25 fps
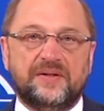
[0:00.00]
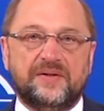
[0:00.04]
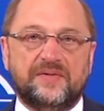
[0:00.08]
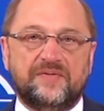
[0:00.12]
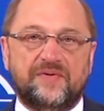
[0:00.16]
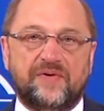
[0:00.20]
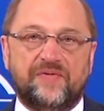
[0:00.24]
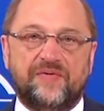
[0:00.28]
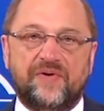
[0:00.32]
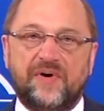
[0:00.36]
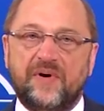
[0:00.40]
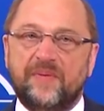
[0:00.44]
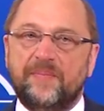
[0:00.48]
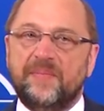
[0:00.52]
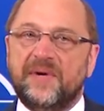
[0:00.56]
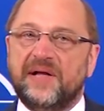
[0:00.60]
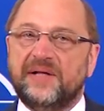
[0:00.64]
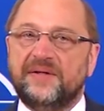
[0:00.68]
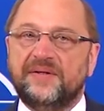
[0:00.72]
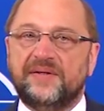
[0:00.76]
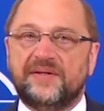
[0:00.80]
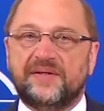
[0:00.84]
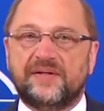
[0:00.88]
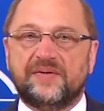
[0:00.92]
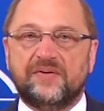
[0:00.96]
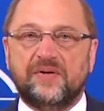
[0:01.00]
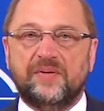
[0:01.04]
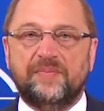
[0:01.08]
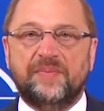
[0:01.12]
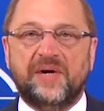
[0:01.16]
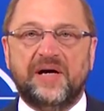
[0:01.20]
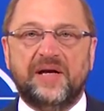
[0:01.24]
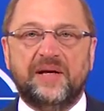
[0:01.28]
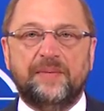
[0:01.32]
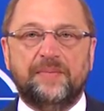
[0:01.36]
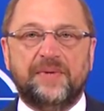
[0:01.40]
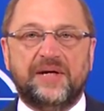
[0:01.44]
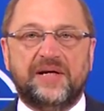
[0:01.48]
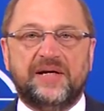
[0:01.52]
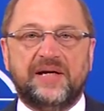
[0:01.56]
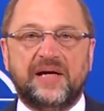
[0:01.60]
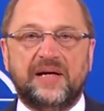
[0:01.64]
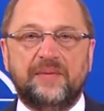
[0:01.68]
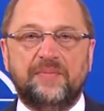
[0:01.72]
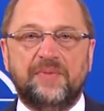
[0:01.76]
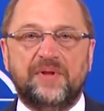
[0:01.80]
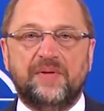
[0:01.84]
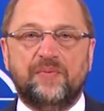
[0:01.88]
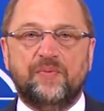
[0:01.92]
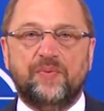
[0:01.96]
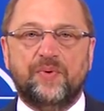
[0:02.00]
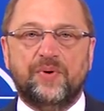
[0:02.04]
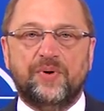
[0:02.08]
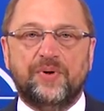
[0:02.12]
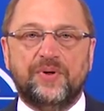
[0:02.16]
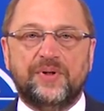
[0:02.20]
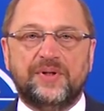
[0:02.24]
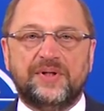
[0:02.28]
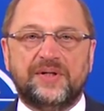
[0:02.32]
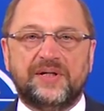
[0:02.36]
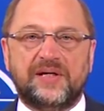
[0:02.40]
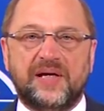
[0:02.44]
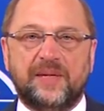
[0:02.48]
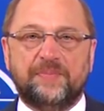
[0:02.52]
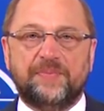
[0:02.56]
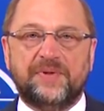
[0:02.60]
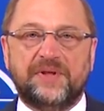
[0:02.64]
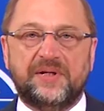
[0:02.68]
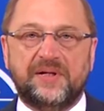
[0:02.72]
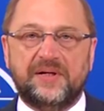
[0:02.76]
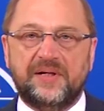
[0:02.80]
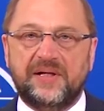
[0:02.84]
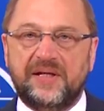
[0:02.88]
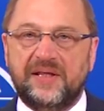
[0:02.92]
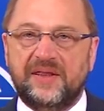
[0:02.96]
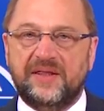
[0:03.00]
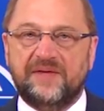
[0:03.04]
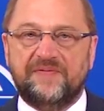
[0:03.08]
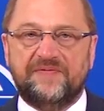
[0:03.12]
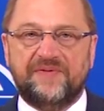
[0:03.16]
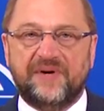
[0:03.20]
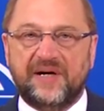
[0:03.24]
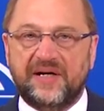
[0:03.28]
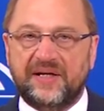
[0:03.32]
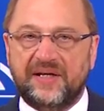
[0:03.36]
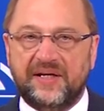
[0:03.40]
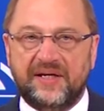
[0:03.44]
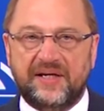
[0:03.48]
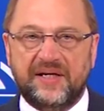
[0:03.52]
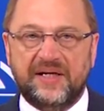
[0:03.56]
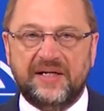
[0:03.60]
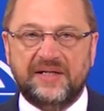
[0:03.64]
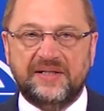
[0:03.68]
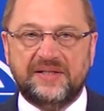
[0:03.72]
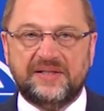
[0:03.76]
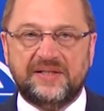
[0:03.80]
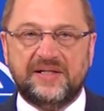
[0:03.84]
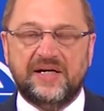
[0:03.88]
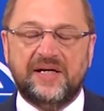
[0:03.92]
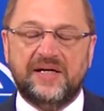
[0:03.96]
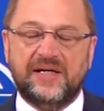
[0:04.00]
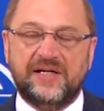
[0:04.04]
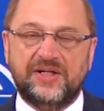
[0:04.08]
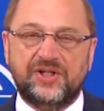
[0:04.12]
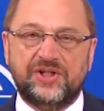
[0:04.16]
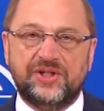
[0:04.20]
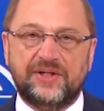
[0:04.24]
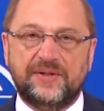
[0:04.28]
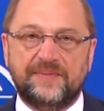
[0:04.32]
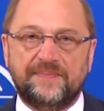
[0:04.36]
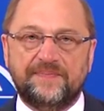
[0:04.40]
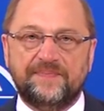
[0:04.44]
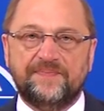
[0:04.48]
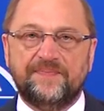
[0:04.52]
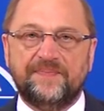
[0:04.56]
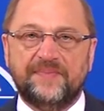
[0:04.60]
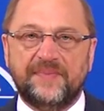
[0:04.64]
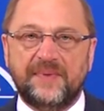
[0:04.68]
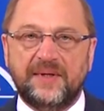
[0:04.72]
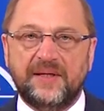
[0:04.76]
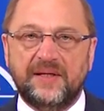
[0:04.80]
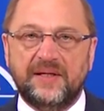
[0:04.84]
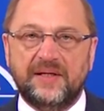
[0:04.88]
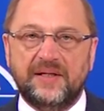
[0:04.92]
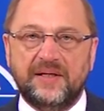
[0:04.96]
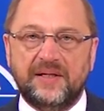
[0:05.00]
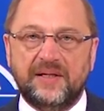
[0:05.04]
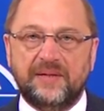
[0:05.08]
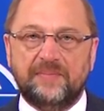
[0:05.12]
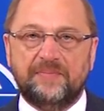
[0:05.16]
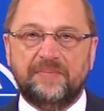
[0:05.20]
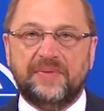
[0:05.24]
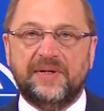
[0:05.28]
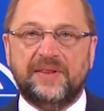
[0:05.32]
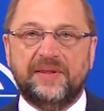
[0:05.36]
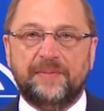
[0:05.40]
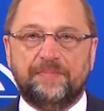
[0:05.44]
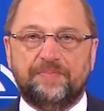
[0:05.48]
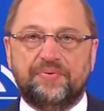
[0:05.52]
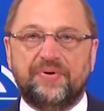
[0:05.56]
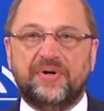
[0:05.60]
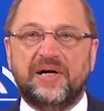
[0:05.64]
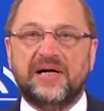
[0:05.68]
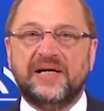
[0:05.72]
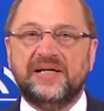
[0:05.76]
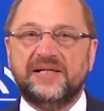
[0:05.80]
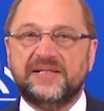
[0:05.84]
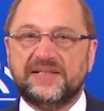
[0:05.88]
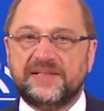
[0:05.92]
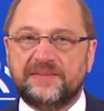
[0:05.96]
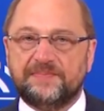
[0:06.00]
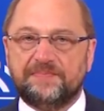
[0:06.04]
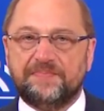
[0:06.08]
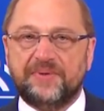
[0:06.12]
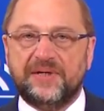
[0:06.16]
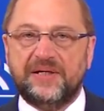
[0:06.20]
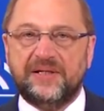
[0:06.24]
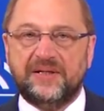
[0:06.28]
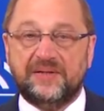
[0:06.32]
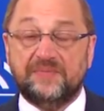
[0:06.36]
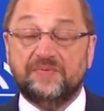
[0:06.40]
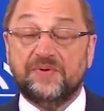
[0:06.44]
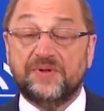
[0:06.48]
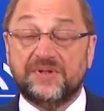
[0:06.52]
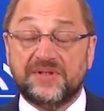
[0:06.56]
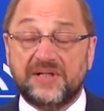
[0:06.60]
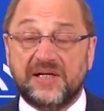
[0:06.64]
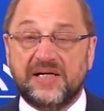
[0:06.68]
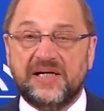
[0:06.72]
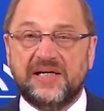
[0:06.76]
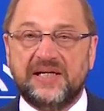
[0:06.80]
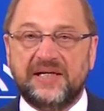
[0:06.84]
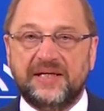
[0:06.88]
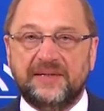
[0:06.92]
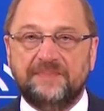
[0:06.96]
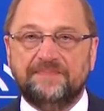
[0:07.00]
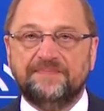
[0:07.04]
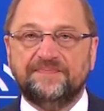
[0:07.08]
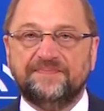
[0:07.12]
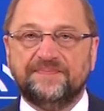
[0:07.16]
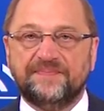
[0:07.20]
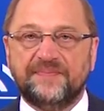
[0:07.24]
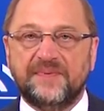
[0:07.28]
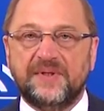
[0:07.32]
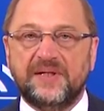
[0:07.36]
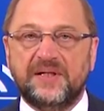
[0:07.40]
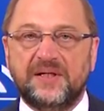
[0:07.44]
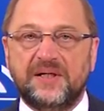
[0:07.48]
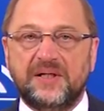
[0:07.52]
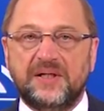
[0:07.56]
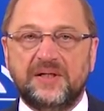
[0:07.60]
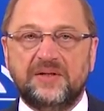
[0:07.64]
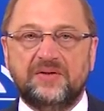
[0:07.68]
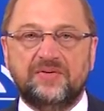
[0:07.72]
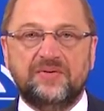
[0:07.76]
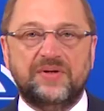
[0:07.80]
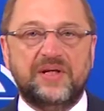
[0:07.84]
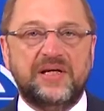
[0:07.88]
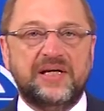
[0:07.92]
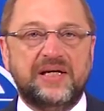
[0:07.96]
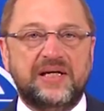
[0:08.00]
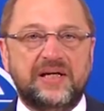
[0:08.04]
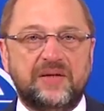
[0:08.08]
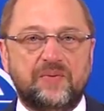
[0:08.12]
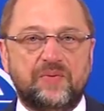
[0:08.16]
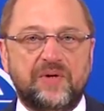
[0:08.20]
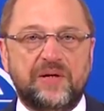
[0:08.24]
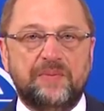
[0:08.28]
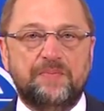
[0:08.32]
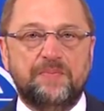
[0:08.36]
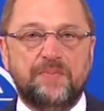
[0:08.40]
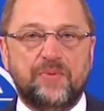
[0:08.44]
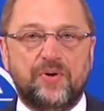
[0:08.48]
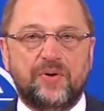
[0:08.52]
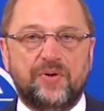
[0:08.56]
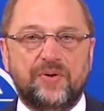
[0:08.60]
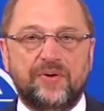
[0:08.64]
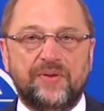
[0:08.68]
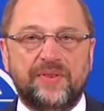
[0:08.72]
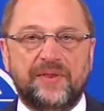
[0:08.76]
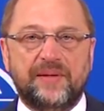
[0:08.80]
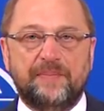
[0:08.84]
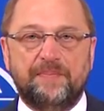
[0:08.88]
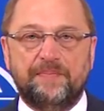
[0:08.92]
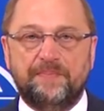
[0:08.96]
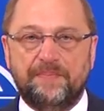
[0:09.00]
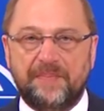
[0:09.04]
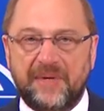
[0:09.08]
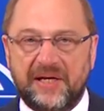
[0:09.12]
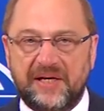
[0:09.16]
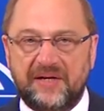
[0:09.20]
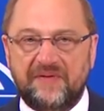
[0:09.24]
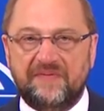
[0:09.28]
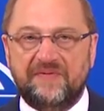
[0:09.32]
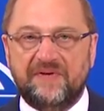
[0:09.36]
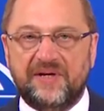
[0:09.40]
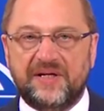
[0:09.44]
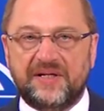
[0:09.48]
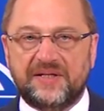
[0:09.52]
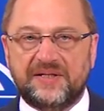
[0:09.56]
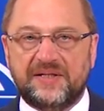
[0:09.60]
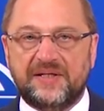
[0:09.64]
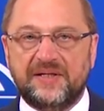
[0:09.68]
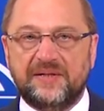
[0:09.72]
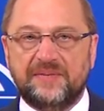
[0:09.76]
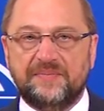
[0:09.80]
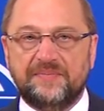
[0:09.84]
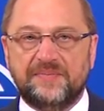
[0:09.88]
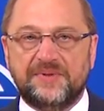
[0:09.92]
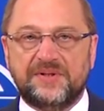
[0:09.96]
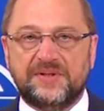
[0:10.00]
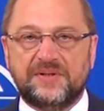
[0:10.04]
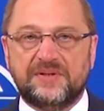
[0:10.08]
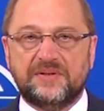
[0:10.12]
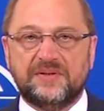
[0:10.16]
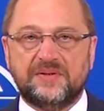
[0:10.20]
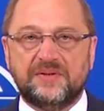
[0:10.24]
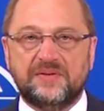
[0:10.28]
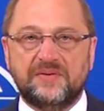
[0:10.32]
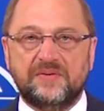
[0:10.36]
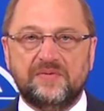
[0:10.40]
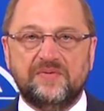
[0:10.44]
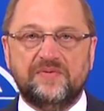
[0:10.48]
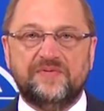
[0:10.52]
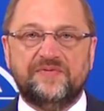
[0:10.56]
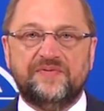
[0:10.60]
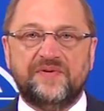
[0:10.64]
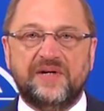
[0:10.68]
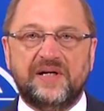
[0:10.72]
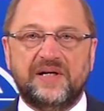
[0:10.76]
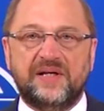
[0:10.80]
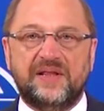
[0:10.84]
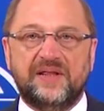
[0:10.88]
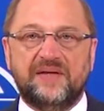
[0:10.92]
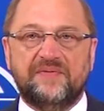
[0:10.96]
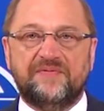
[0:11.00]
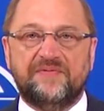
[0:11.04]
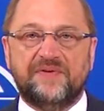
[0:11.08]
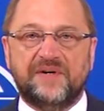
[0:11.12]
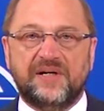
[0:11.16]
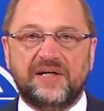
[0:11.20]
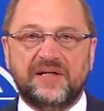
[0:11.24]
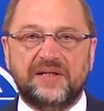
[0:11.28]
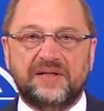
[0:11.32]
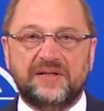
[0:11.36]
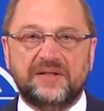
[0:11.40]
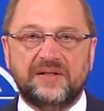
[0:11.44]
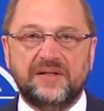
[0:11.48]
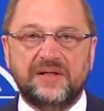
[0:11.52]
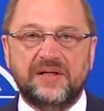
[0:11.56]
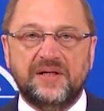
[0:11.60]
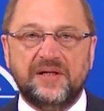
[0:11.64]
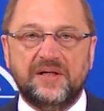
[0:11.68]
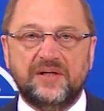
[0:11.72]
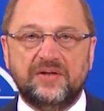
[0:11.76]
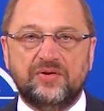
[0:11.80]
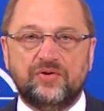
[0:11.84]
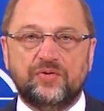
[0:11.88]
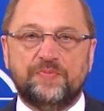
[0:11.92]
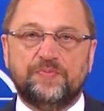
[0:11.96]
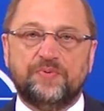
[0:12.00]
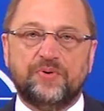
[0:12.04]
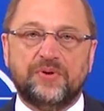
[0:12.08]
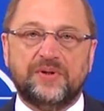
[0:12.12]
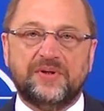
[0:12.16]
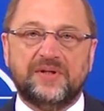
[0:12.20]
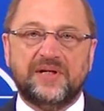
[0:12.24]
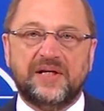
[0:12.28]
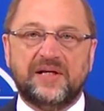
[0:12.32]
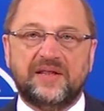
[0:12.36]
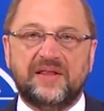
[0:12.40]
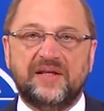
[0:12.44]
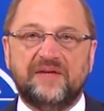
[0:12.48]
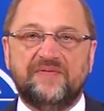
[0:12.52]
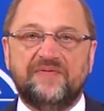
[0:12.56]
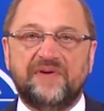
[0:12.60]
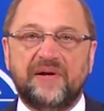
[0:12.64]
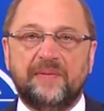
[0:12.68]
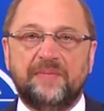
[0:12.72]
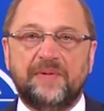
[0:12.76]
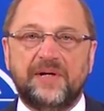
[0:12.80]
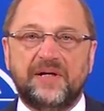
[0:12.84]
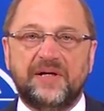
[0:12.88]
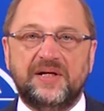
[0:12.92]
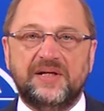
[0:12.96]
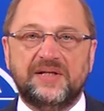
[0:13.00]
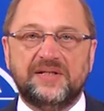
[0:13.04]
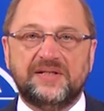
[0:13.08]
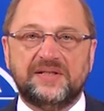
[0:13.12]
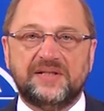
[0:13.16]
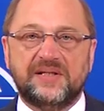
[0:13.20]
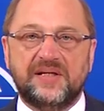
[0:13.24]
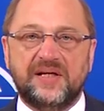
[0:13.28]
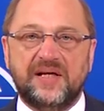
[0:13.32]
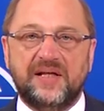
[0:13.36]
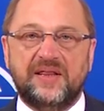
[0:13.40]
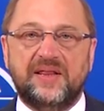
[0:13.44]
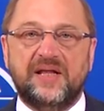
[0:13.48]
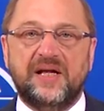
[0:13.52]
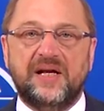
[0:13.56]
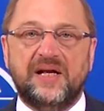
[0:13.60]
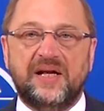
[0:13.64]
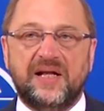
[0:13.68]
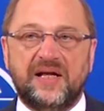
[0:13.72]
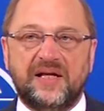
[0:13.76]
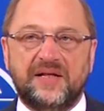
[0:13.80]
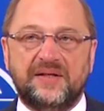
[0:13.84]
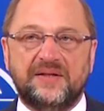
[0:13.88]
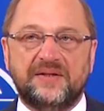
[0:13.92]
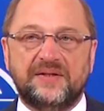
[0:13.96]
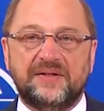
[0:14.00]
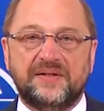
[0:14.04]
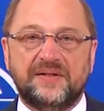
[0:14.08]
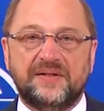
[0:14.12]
For 4 months, Kobane became the world capital in the fight against Daesh. But the price paid was high. Today, we mourn the many victims who fell in the fight to protect their families and their land.